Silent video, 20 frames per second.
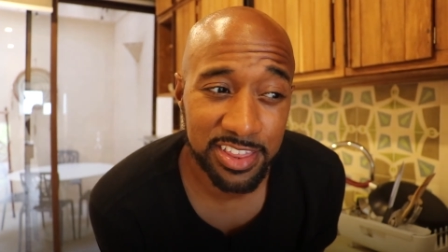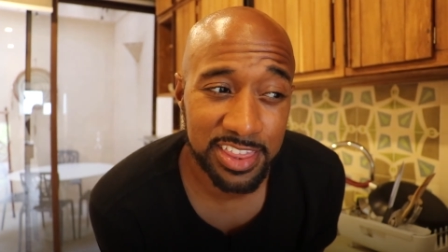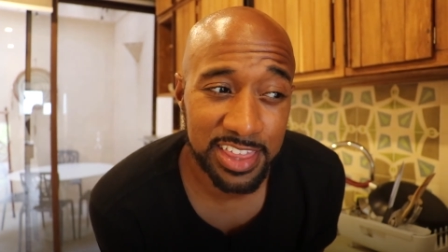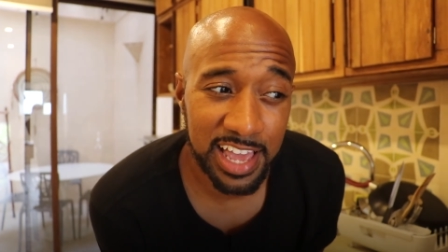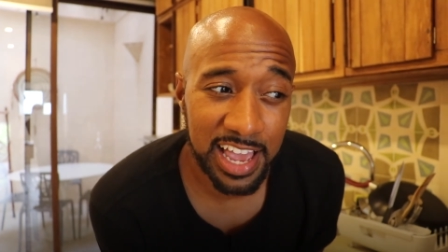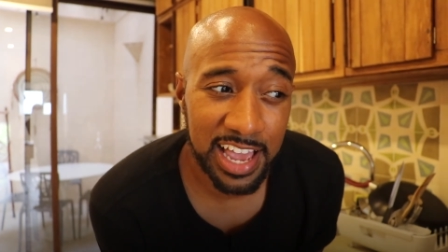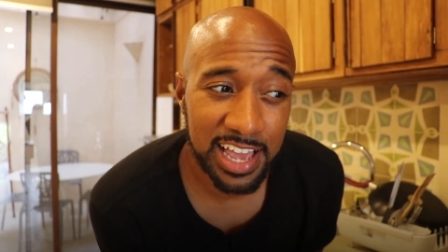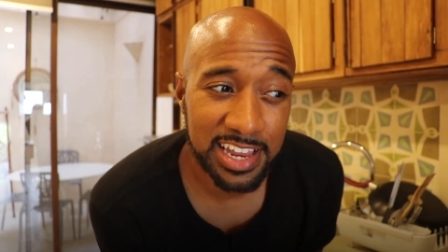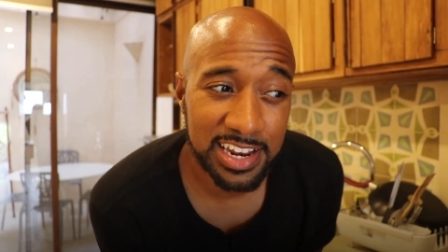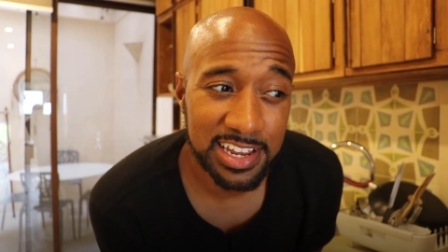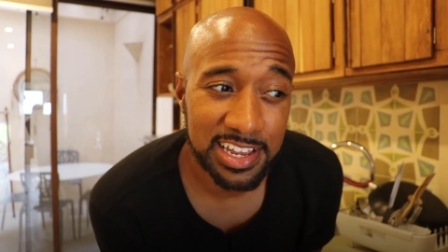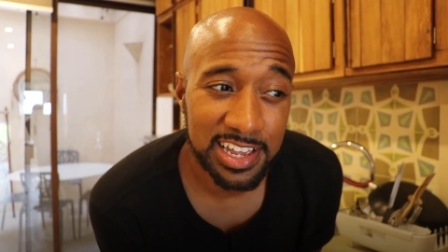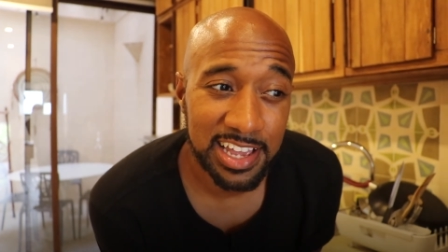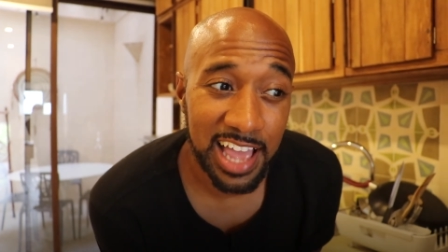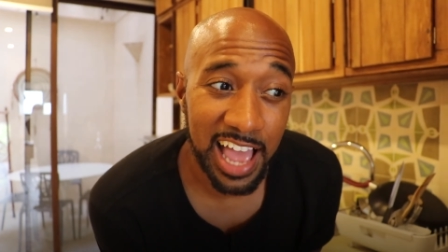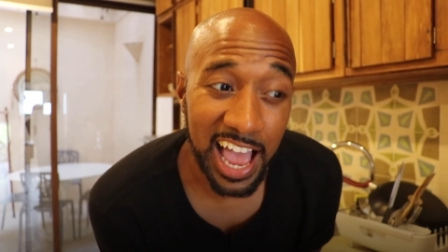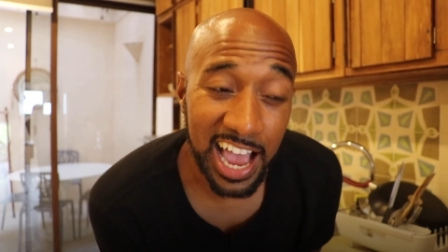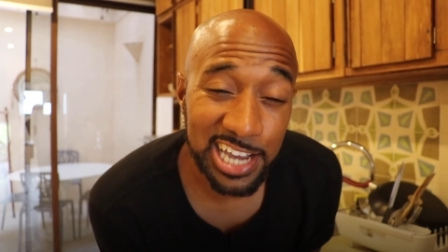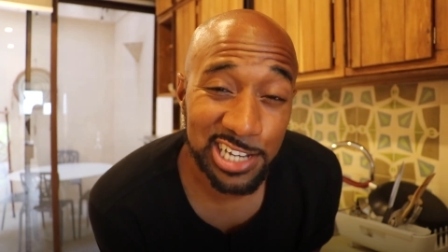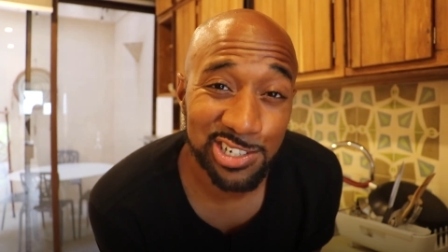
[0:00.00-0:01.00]
that
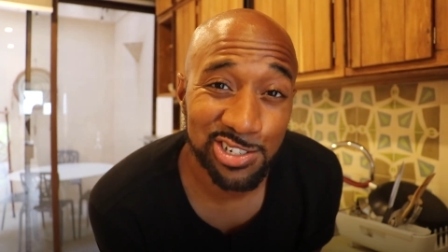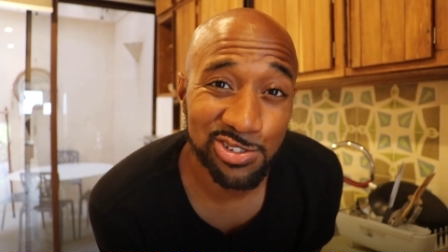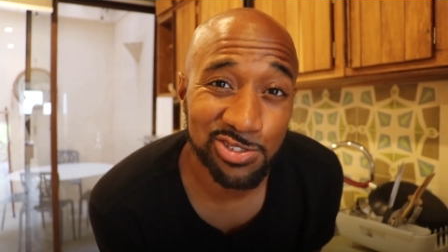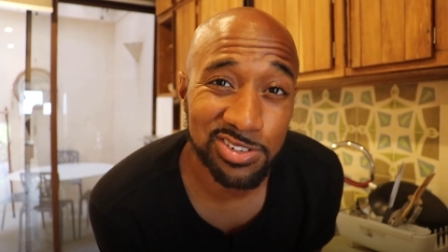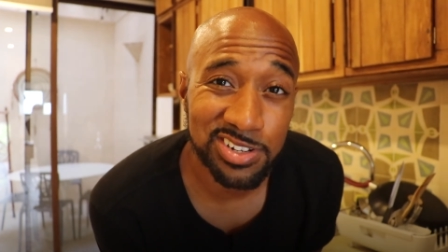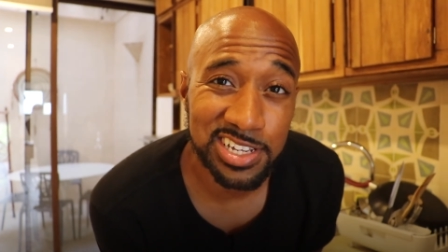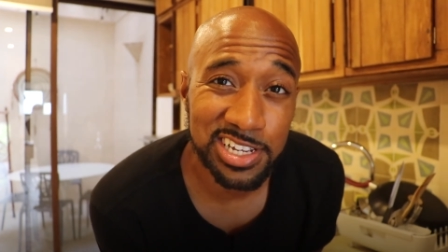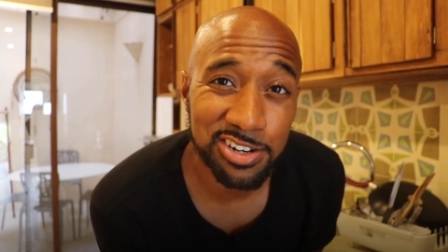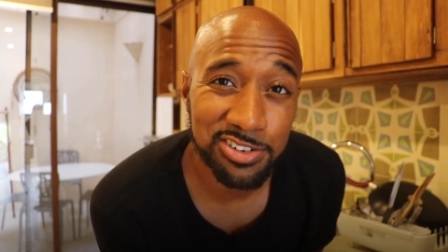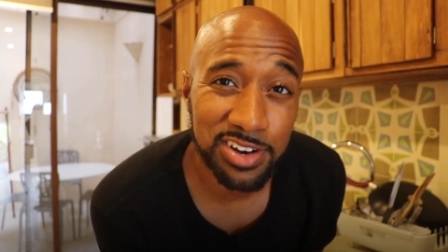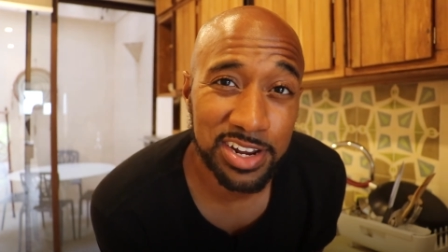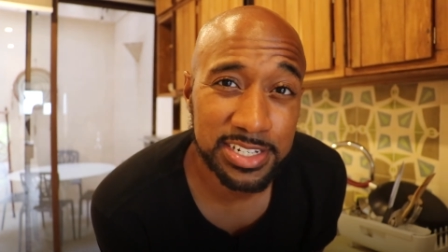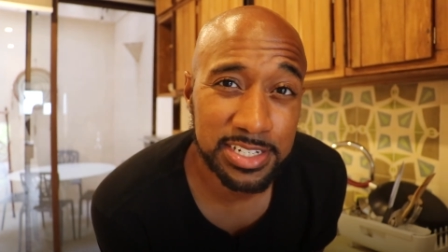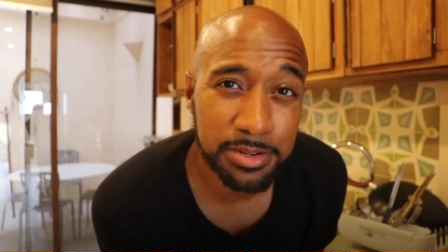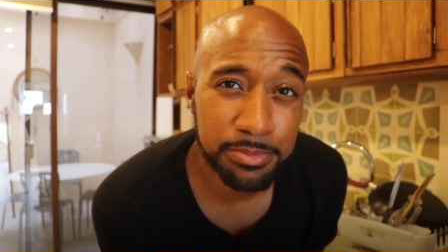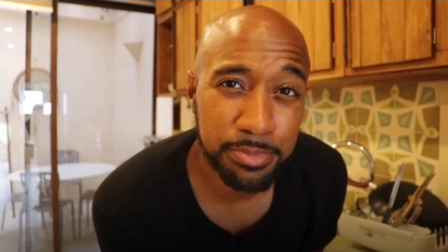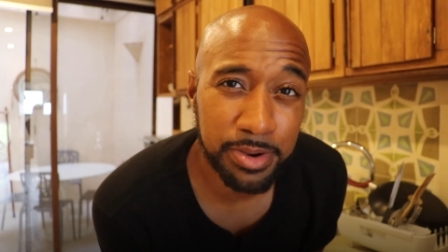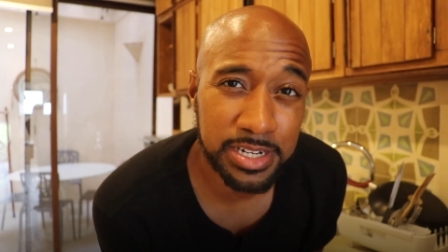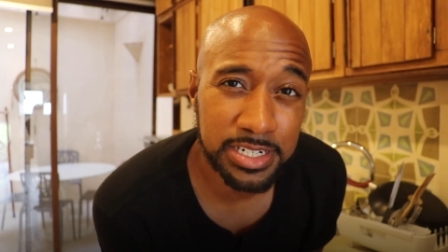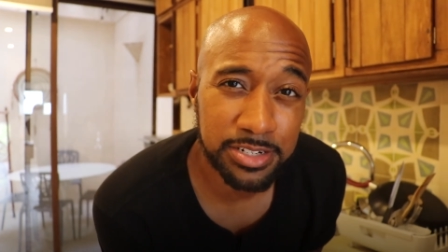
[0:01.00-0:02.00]
actually creates a
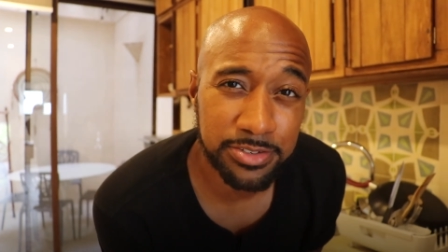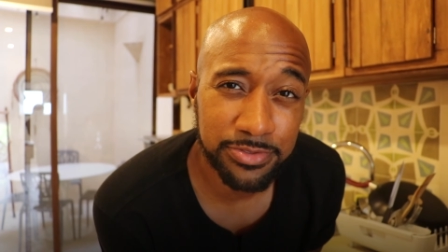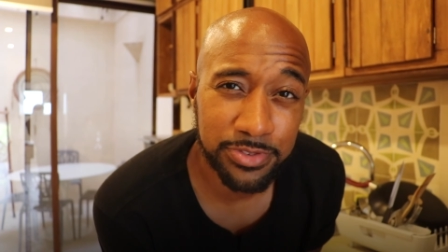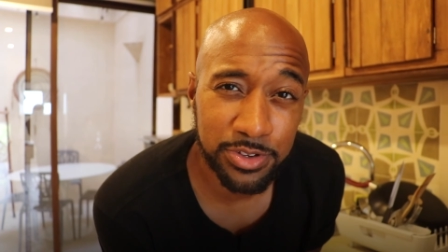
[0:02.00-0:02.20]
budget